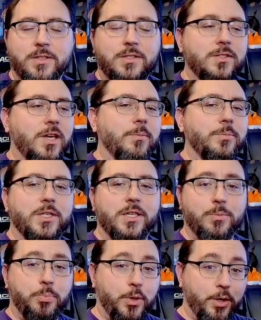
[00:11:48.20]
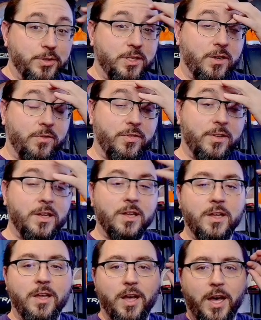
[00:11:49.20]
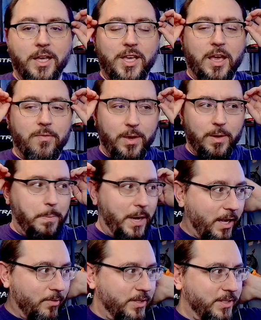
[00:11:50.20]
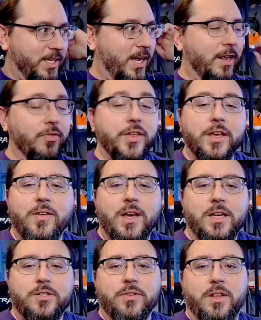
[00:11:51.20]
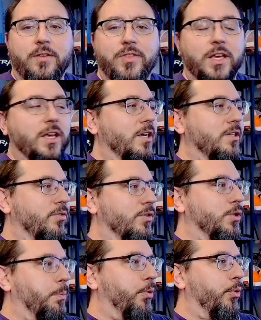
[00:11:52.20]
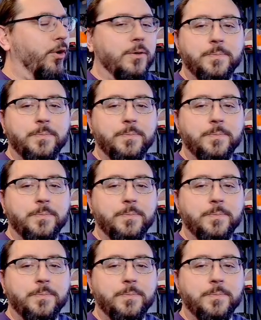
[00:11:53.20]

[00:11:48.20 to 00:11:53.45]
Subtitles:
subs, Explosive. You gave me a bang. We'll take it. Thank you guys for the love. Thank you guys for the support.